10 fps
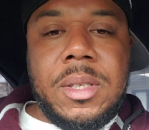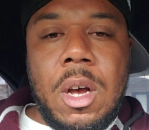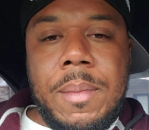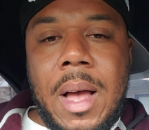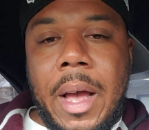
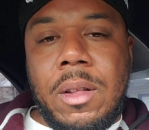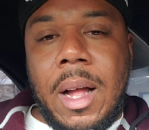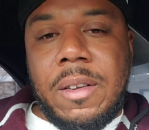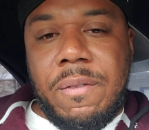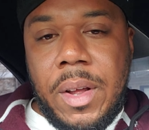Tell me how you
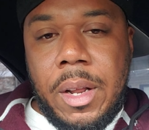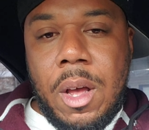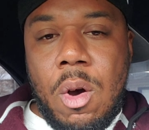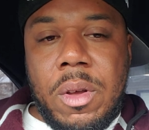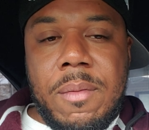like the
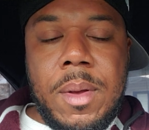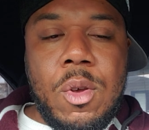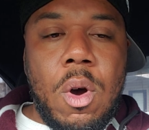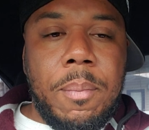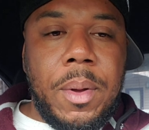video. Give me
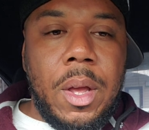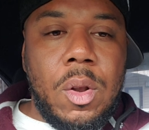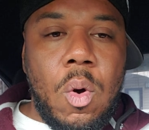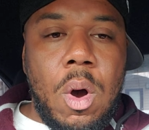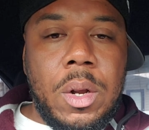your
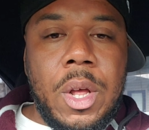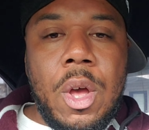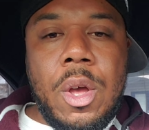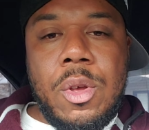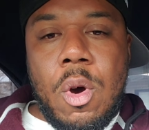opinion on
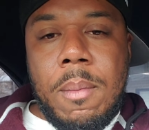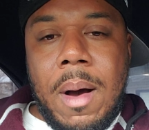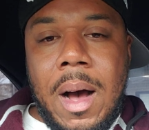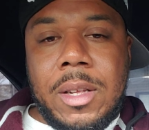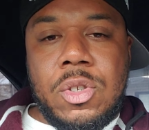your
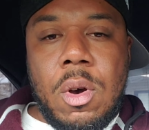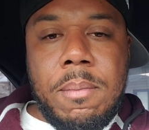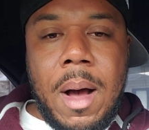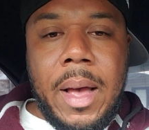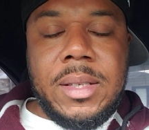mods, your
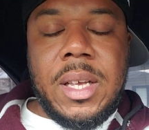bikes,